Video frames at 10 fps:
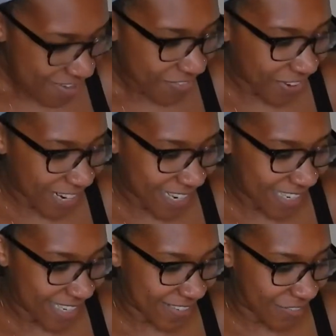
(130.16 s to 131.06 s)

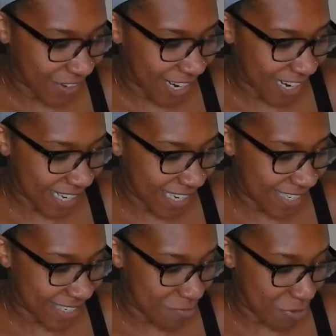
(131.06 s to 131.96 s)
Frankincense
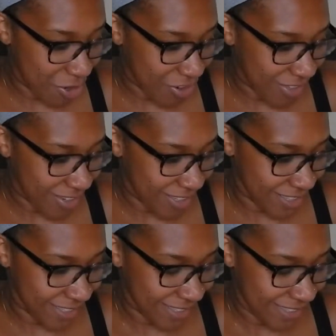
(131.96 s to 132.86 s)
and myrrh.
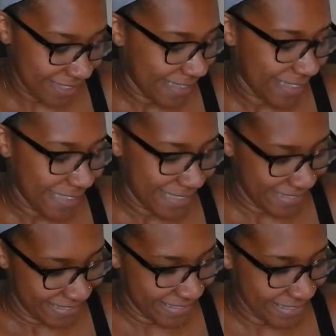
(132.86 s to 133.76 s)
Jesus,
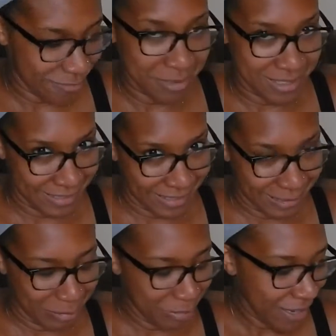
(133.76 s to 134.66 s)
I messed that
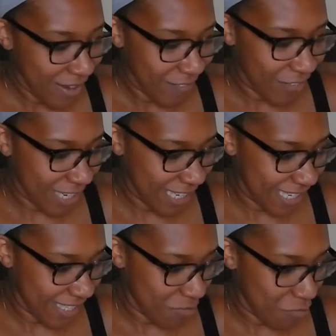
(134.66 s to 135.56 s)
up.
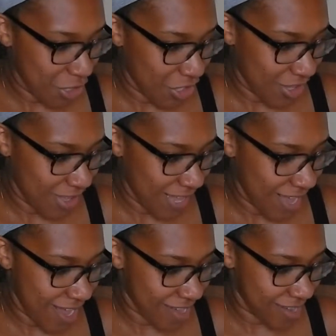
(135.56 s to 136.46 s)
Frankincense and myrrh.
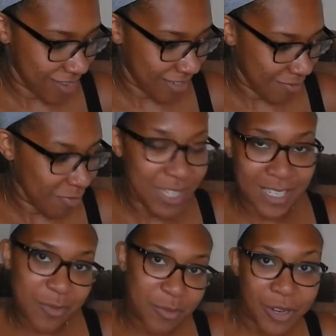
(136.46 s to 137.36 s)

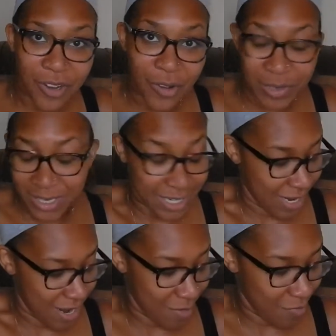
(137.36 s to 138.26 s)
That's what we're gonna go with
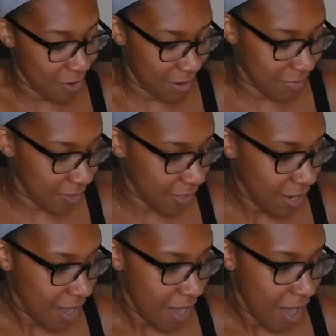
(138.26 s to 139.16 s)
today. Whatever.
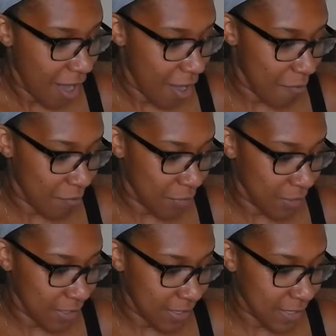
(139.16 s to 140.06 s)
So
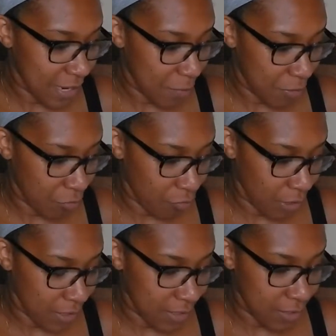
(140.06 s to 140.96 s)
this is step
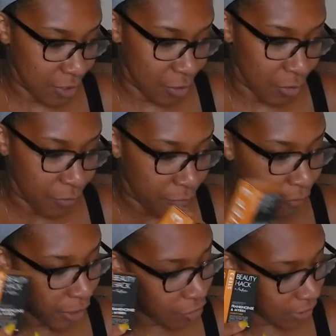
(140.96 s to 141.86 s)
3. This is a
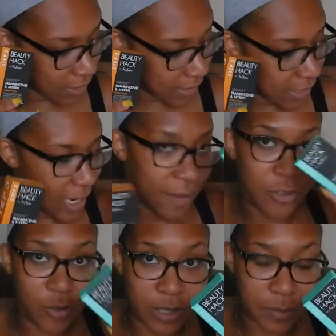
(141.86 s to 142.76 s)
fragrance, and then I
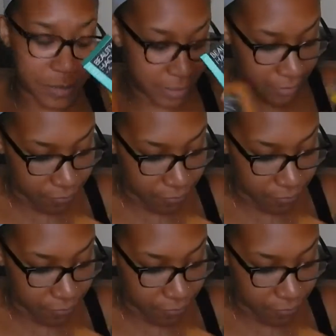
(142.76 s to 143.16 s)
have eucalyptus as a